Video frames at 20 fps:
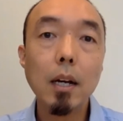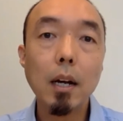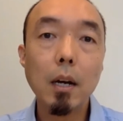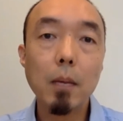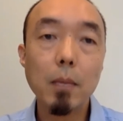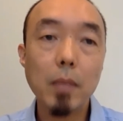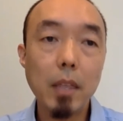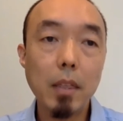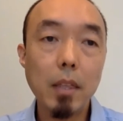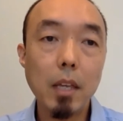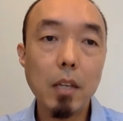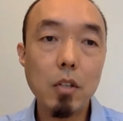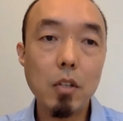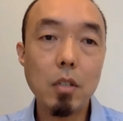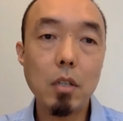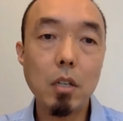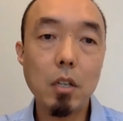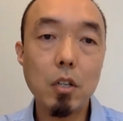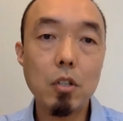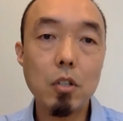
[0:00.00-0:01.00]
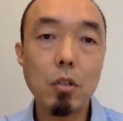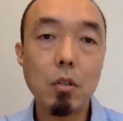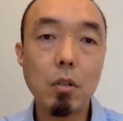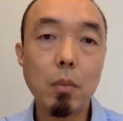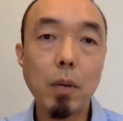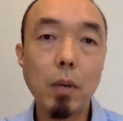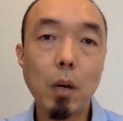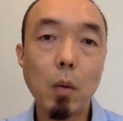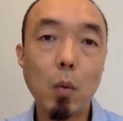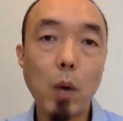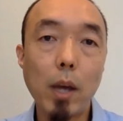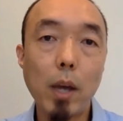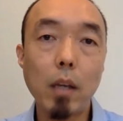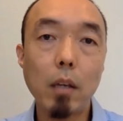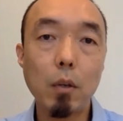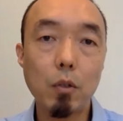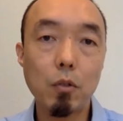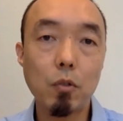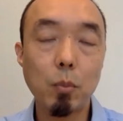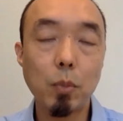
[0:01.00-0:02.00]
that they just issued about White
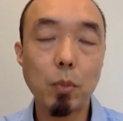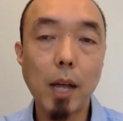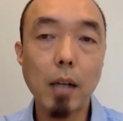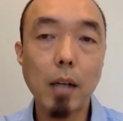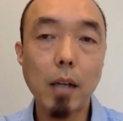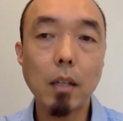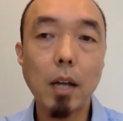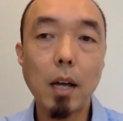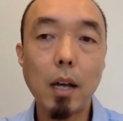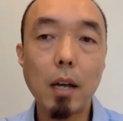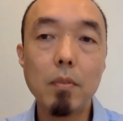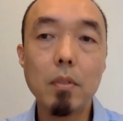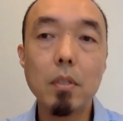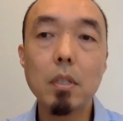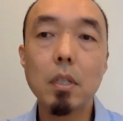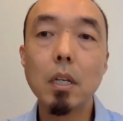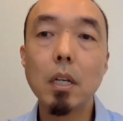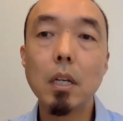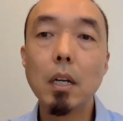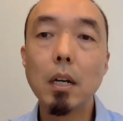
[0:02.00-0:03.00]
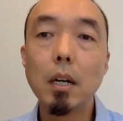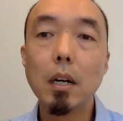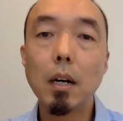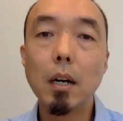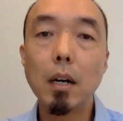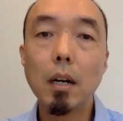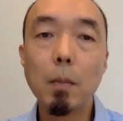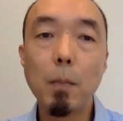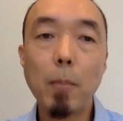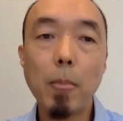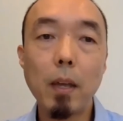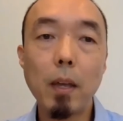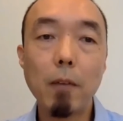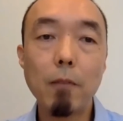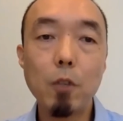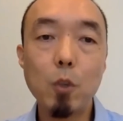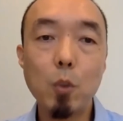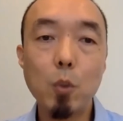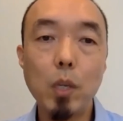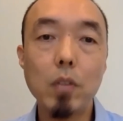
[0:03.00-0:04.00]
Coats for Black Lives a
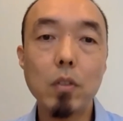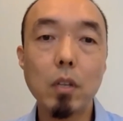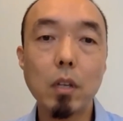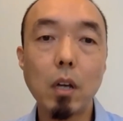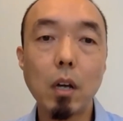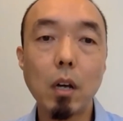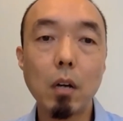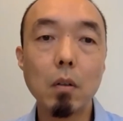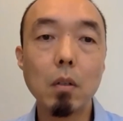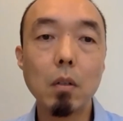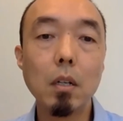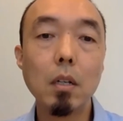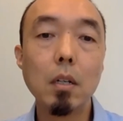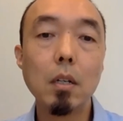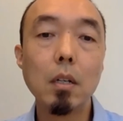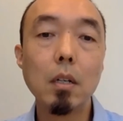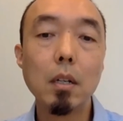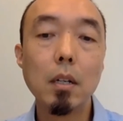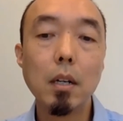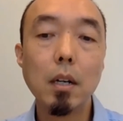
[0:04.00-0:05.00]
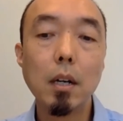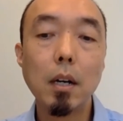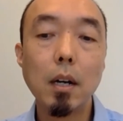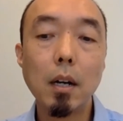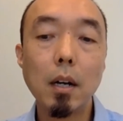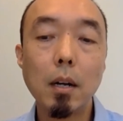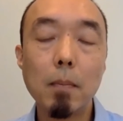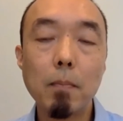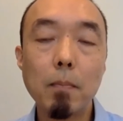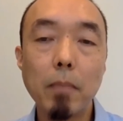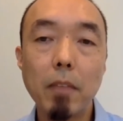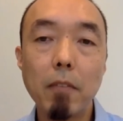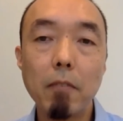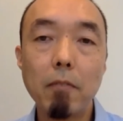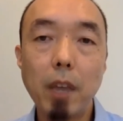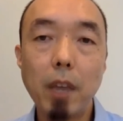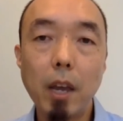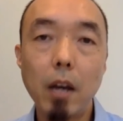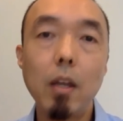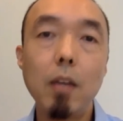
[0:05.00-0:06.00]
few weeks ago, the
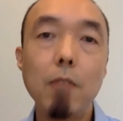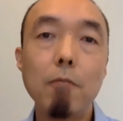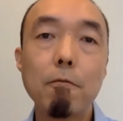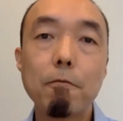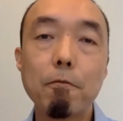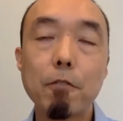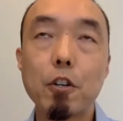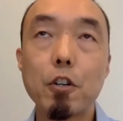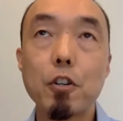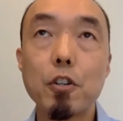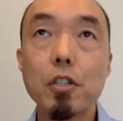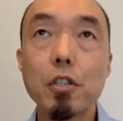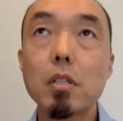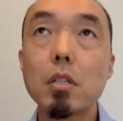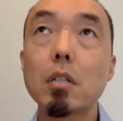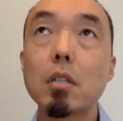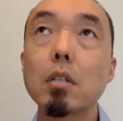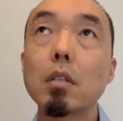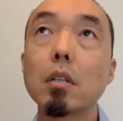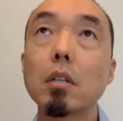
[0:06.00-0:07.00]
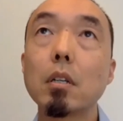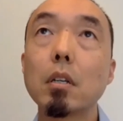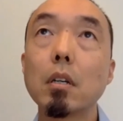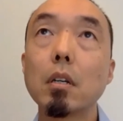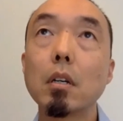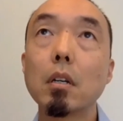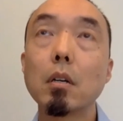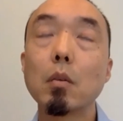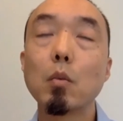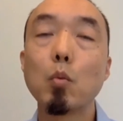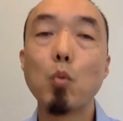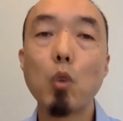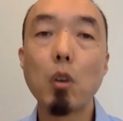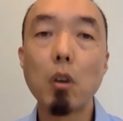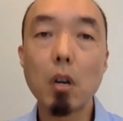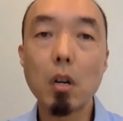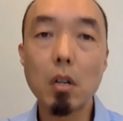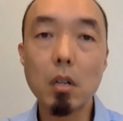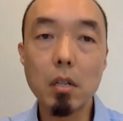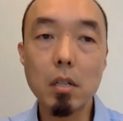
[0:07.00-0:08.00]
very first
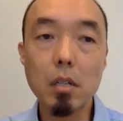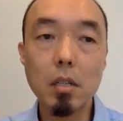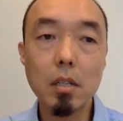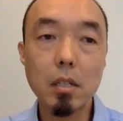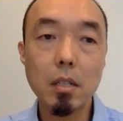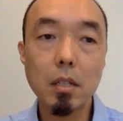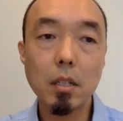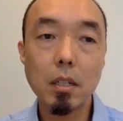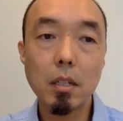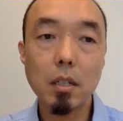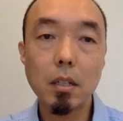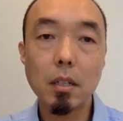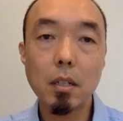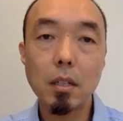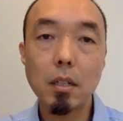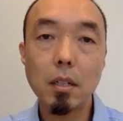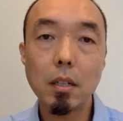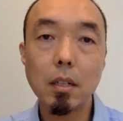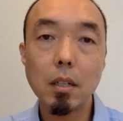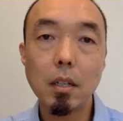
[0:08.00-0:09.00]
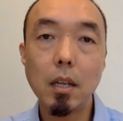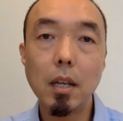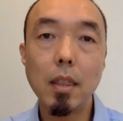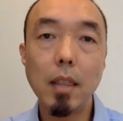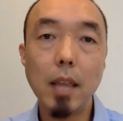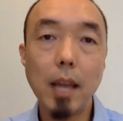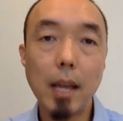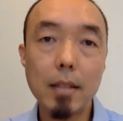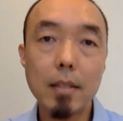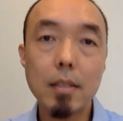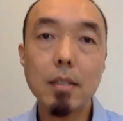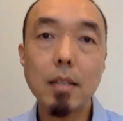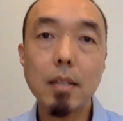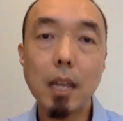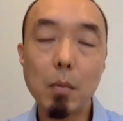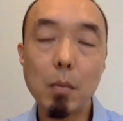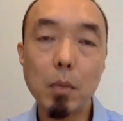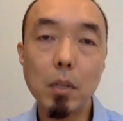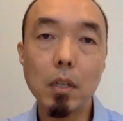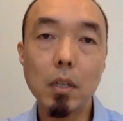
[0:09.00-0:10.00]
words in that
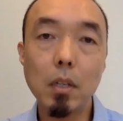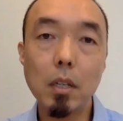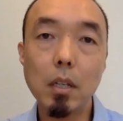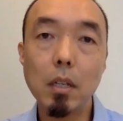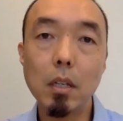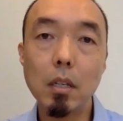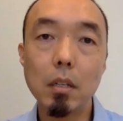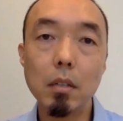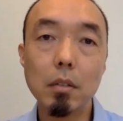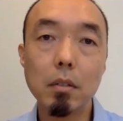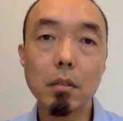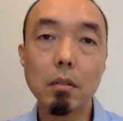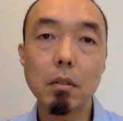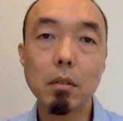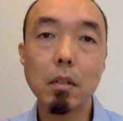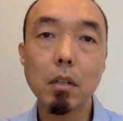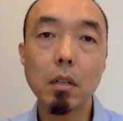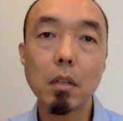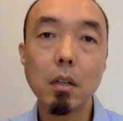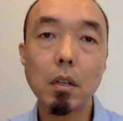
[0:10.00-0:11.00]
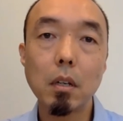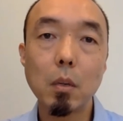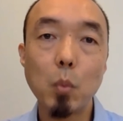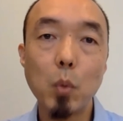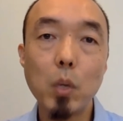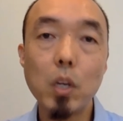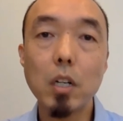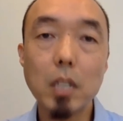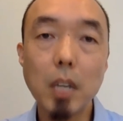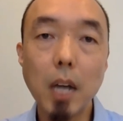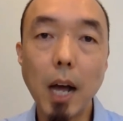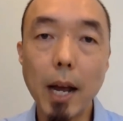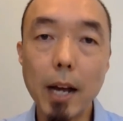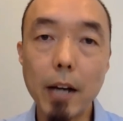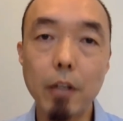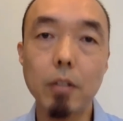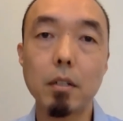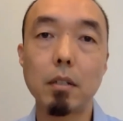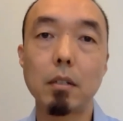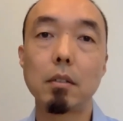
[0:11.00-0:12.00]
statement is, "We are tired."